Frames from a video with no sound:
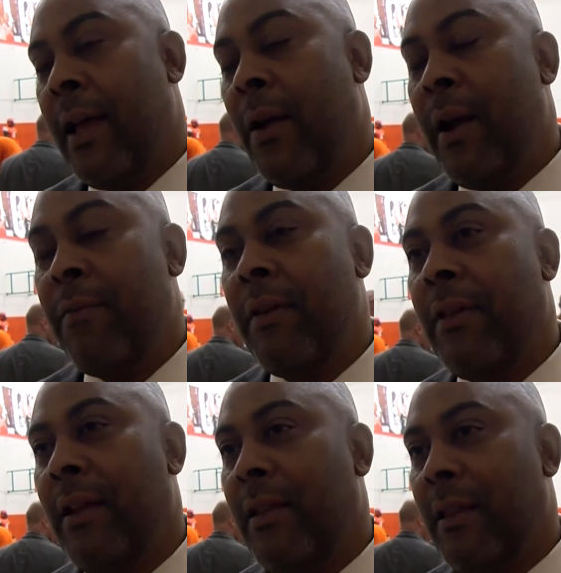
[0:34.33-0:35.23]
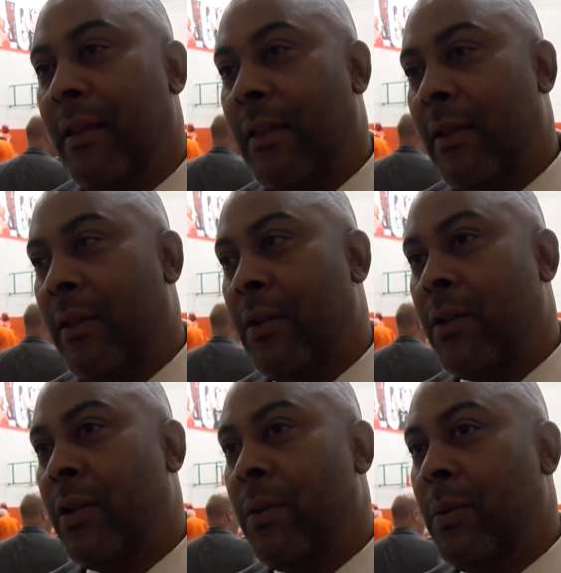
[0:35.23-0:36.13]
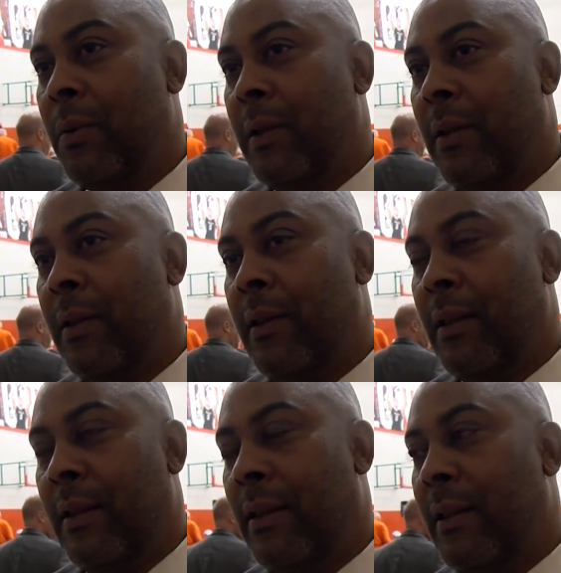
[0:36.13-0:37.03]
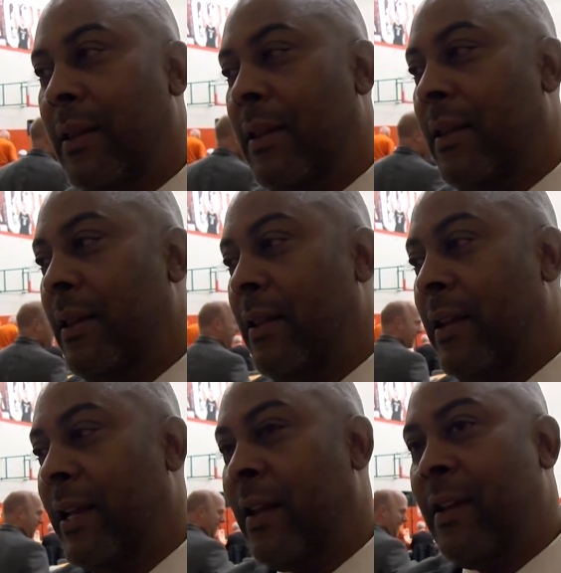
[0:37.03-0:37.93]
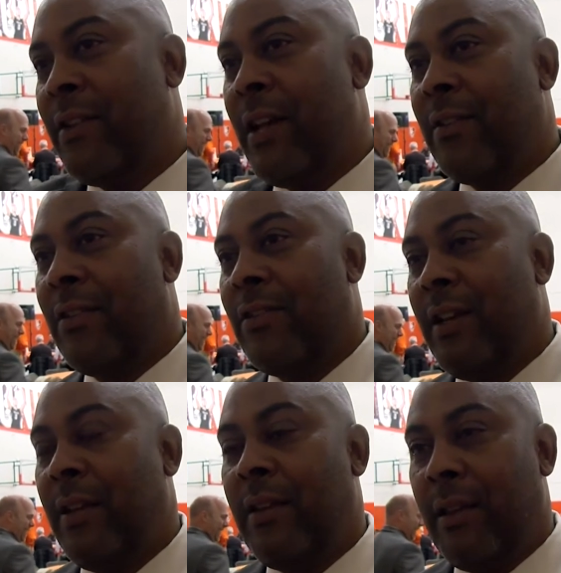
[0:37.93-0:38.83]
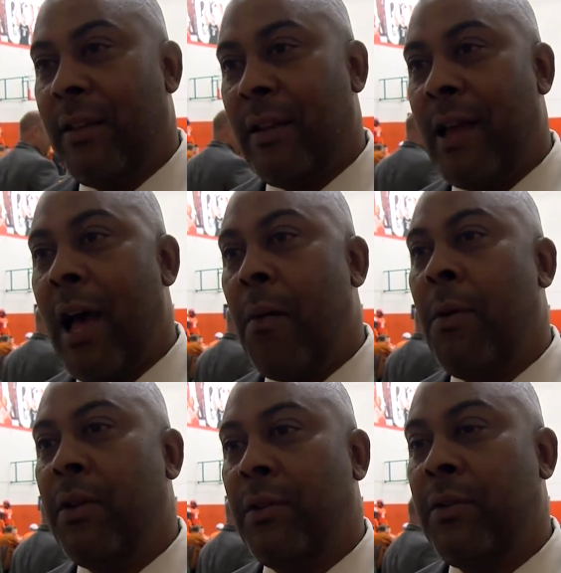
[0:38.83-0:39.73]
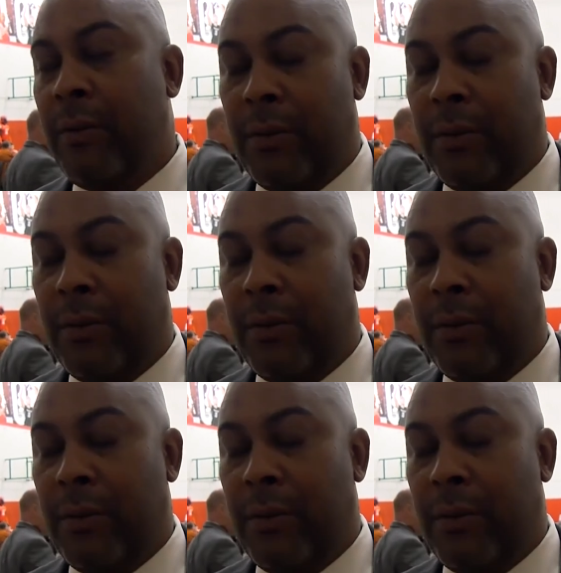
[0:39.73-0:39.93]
you know, everything that, that they're due, that, that they're getting a chance to see that, that how much,